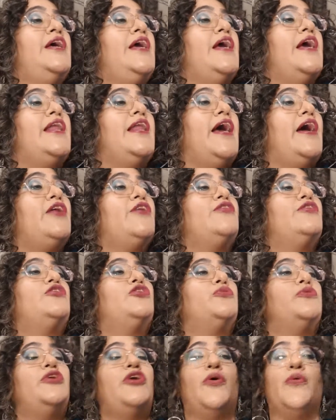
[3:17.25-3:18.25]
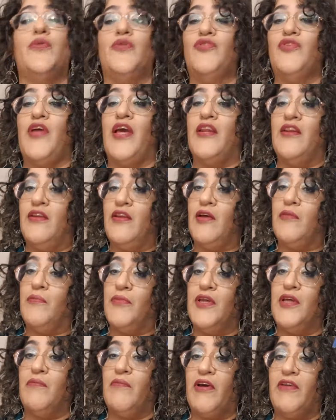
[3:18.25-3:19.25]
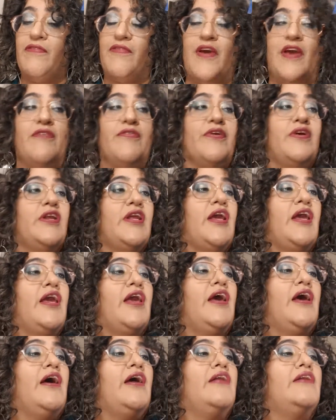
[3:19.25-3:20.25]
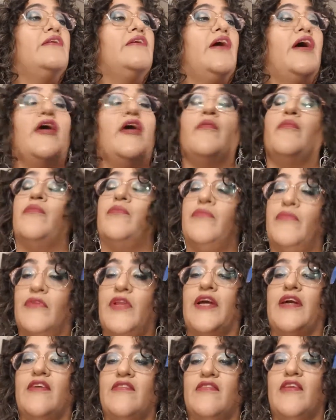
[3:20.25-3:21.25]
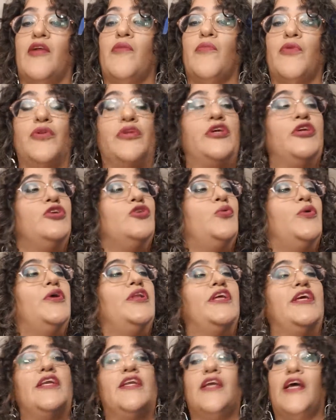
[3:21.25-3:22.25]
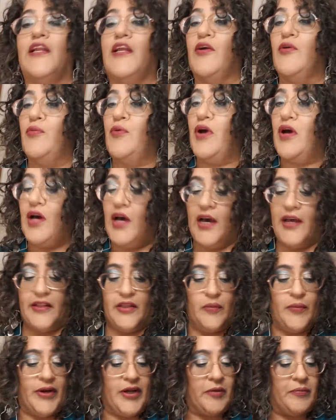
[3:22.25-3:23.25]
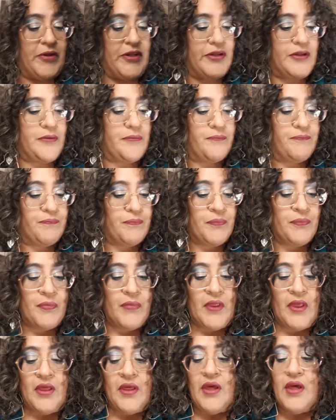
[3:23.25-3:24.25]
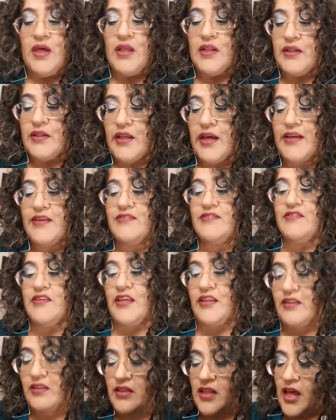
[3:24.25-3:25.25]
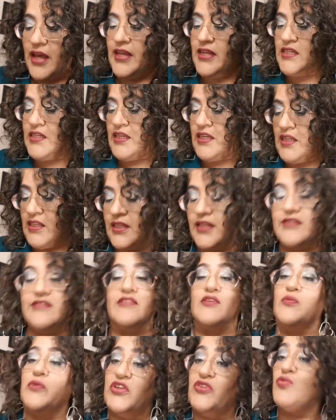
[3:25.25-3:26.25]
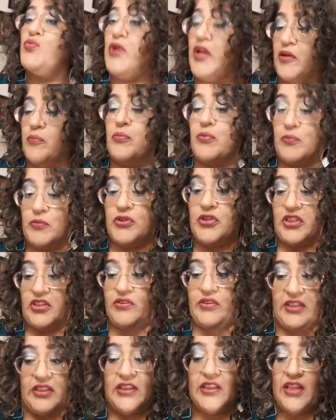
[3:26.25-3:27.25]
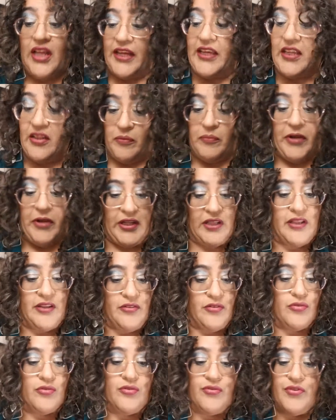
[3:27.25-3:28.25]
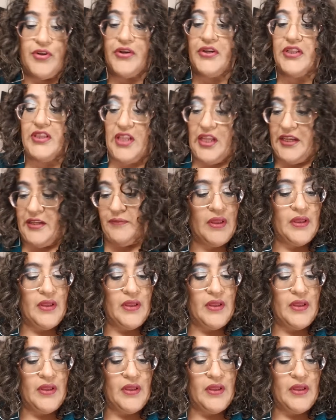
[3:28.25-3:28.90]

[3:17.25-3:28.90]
And out of the trio, this ended up being my favorite, and I'm, like I said, I'm really enjoying it, and I highly recommend it. Nice and light and cleansing, which is what I particularly like in my cleansers. Very light.